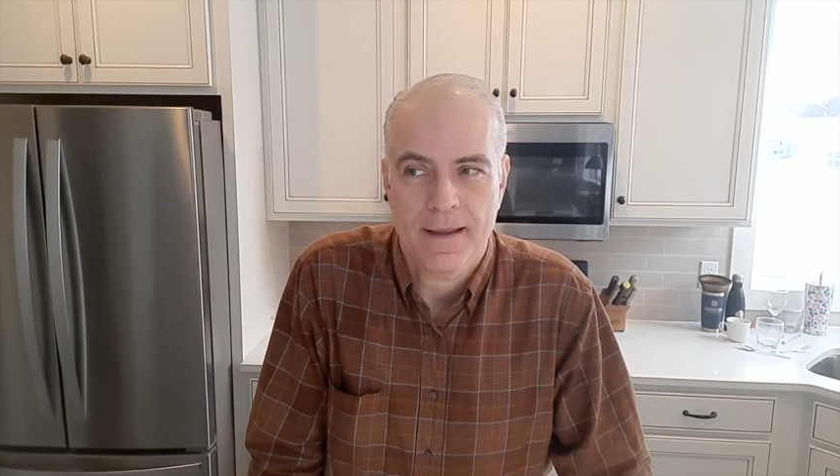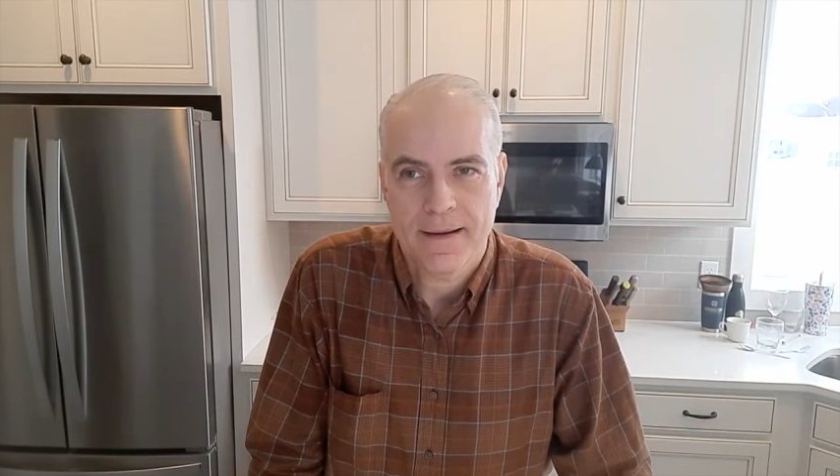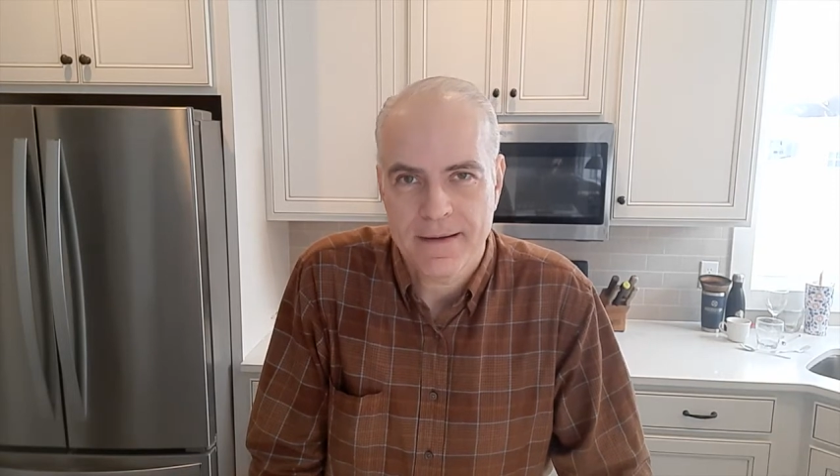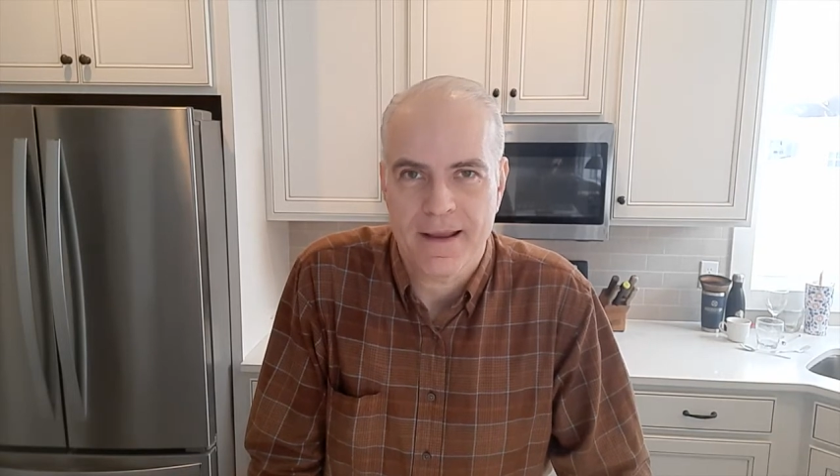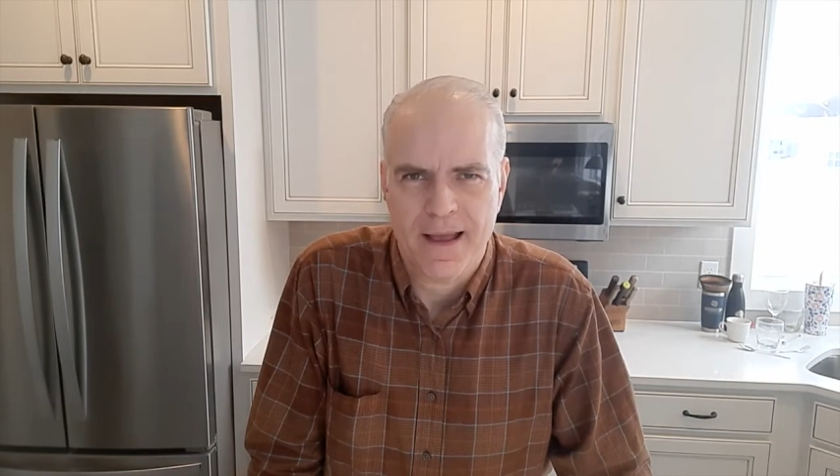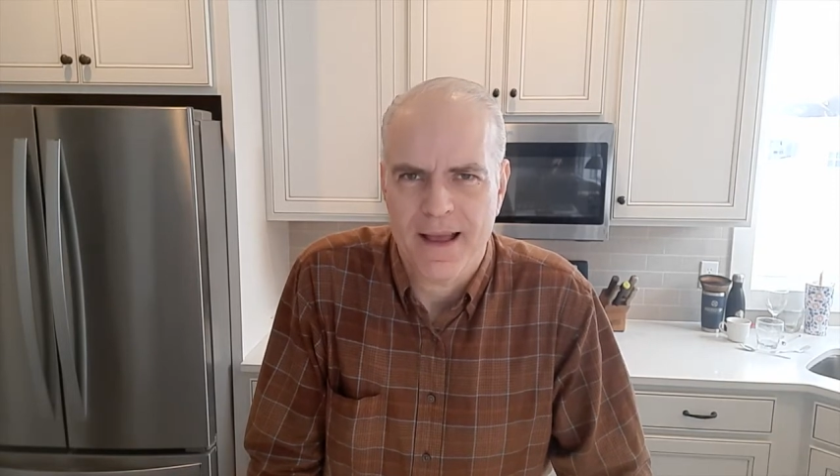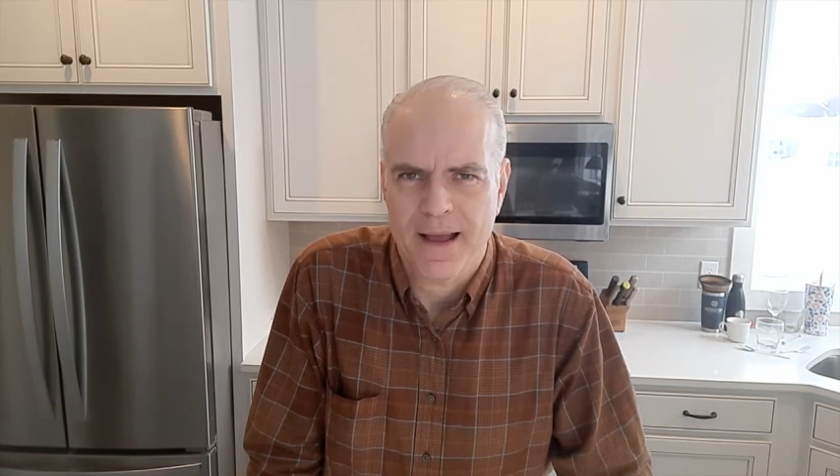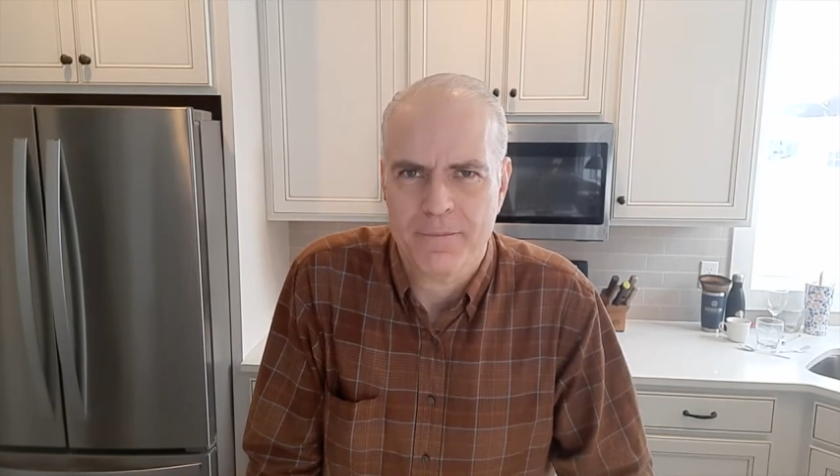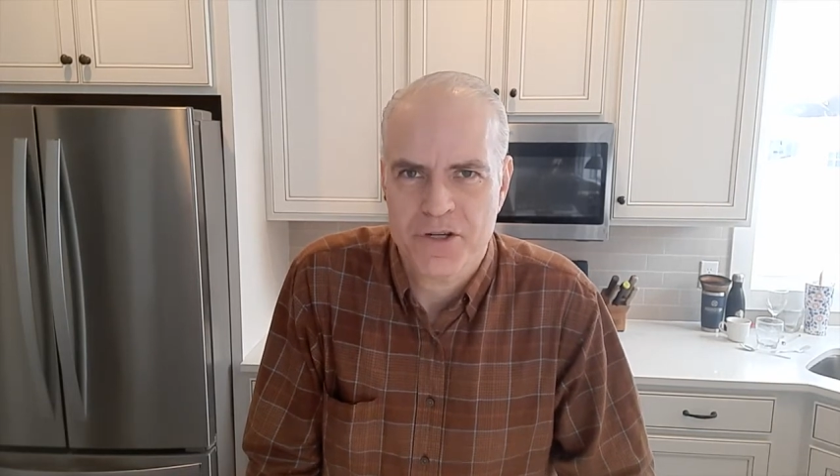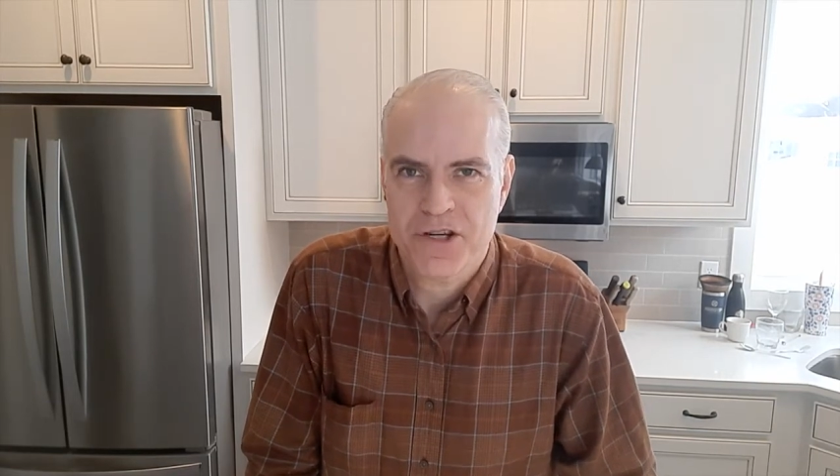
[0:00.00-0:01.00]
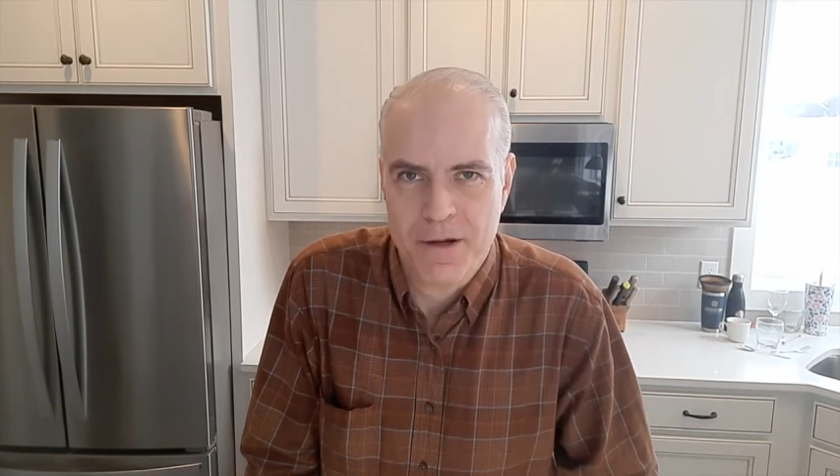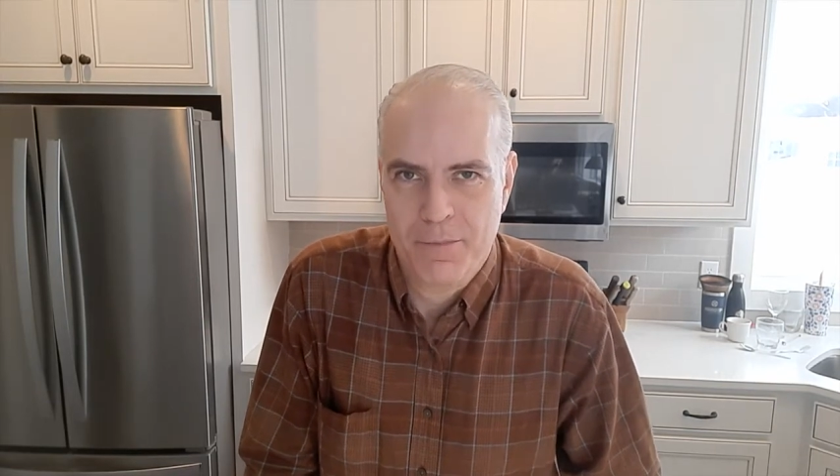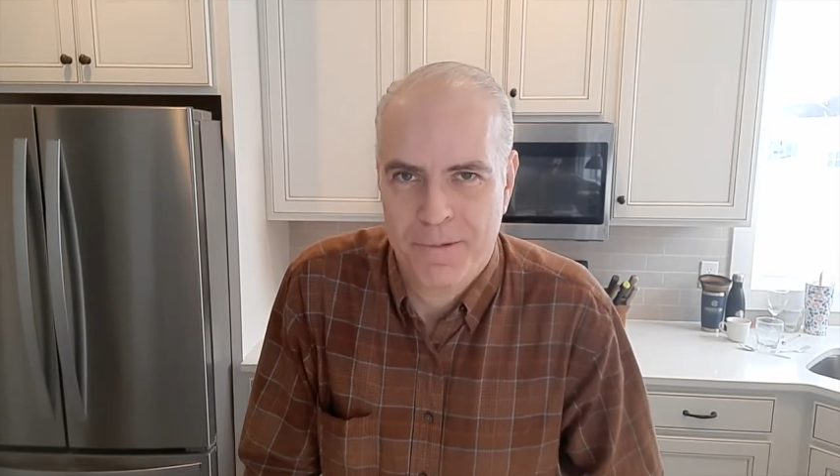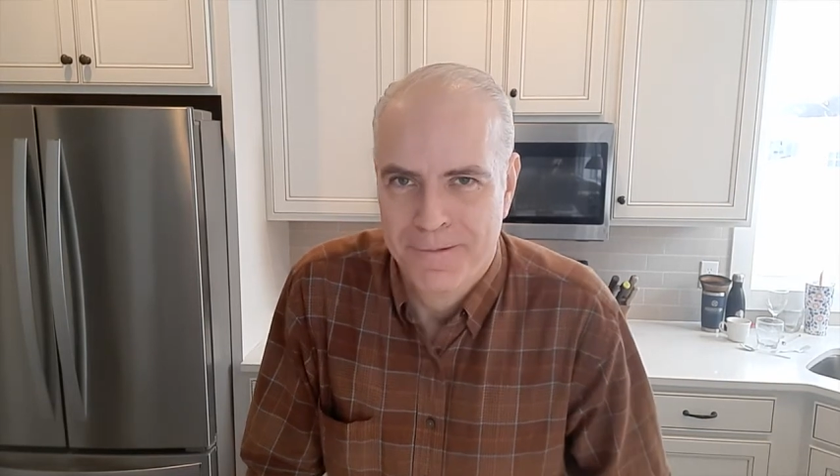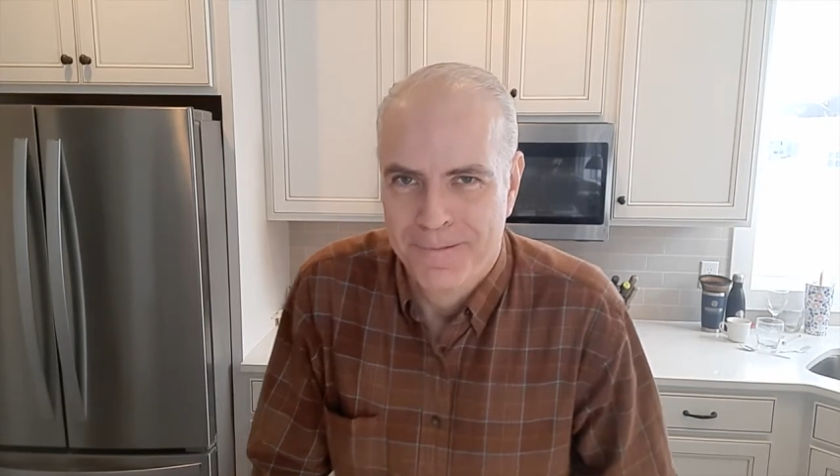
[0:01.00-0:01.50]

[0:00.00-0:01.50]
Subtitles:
and yeah, I'm cheap.